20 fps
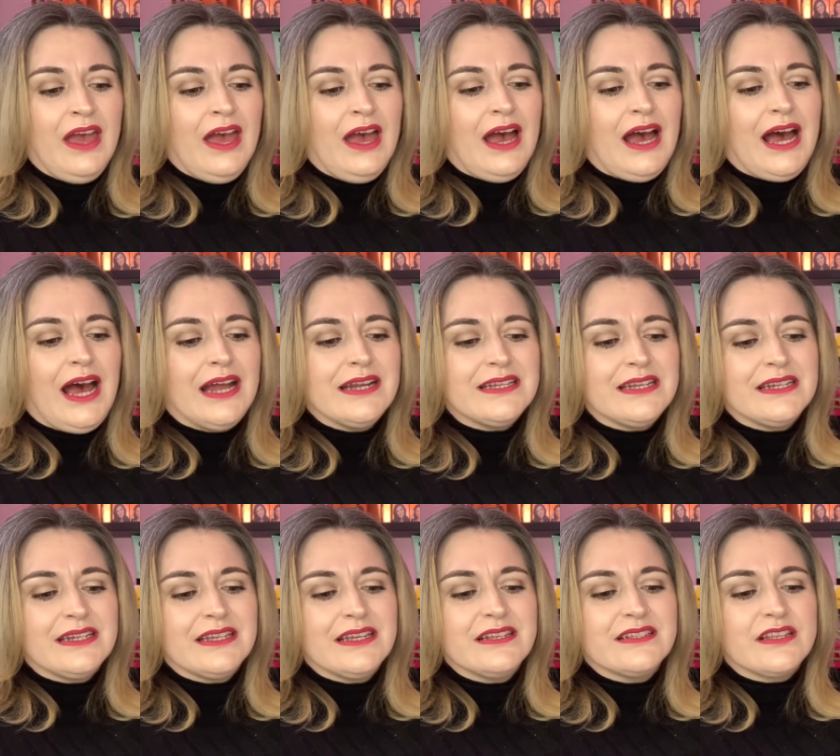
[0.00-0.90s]
and
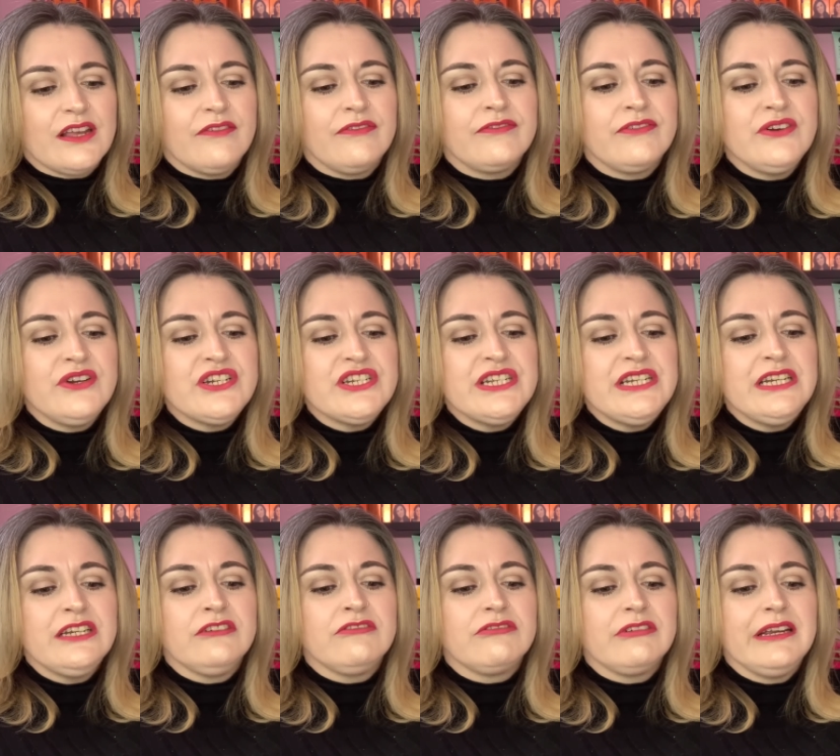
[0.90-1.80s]
it is a
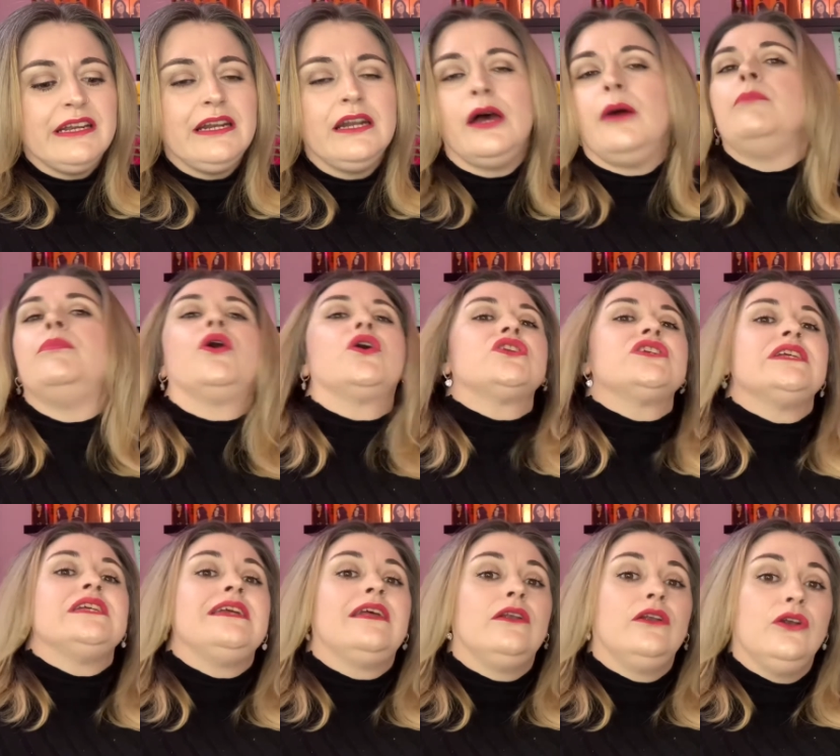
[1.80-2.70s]
fruity green
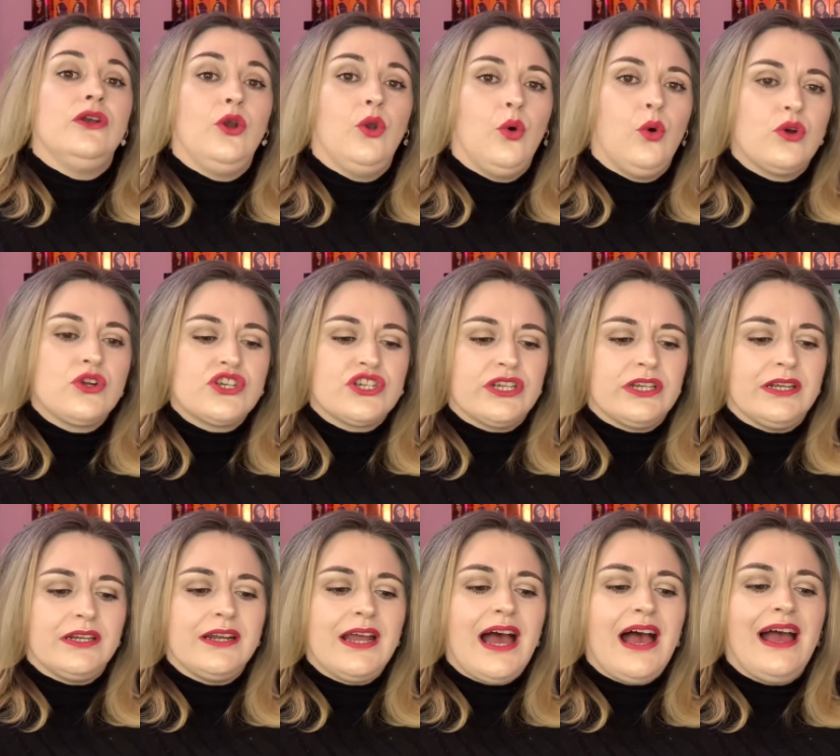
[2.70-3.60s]
body
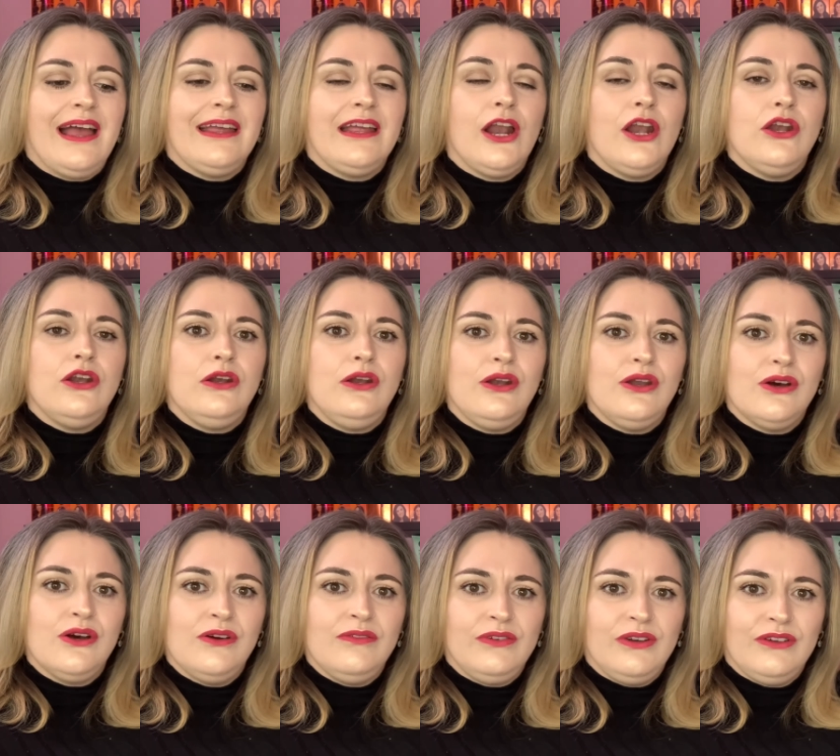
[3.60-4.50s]
lotion. I
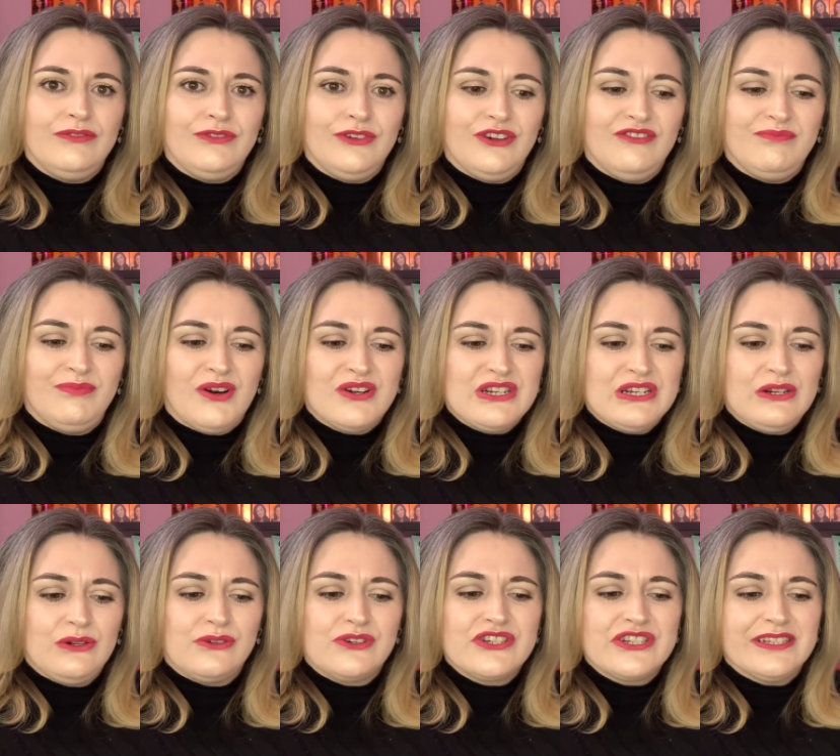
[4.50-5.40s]
love, love, love body
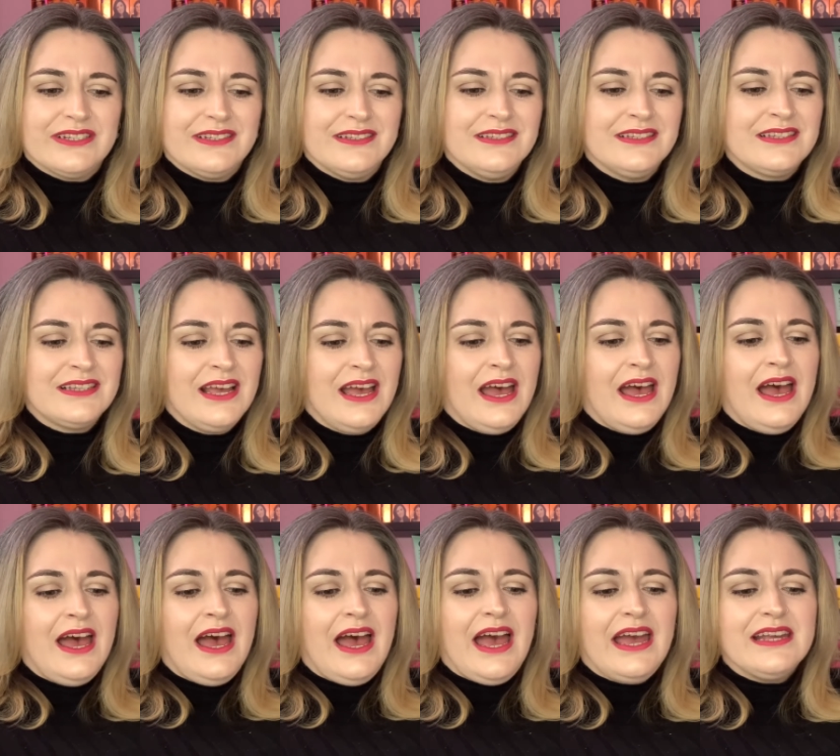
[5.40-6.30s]
lotions.
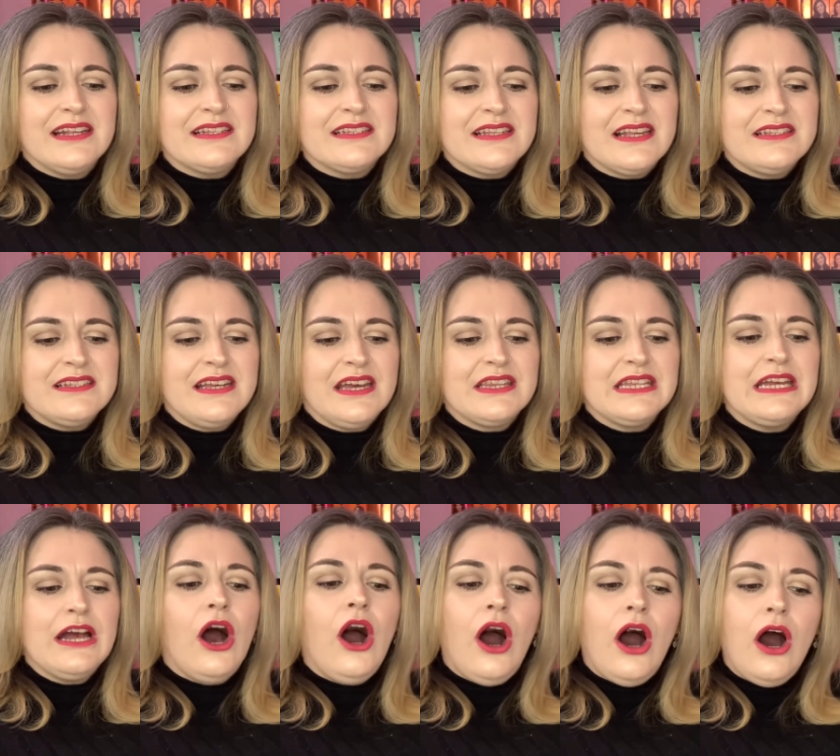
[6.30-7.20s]
Uh, it says here the
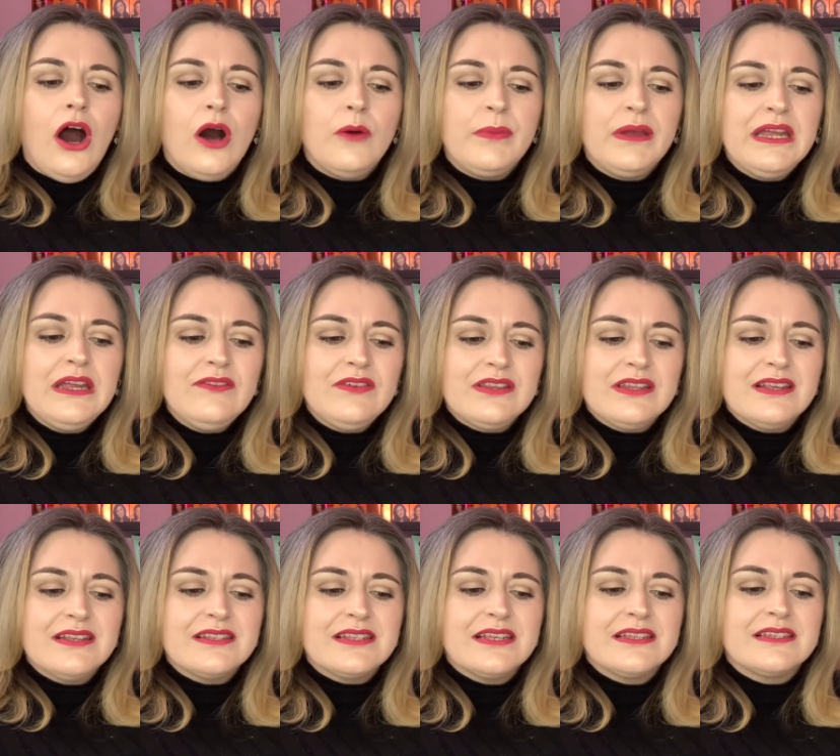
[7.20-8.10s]
RRP for this is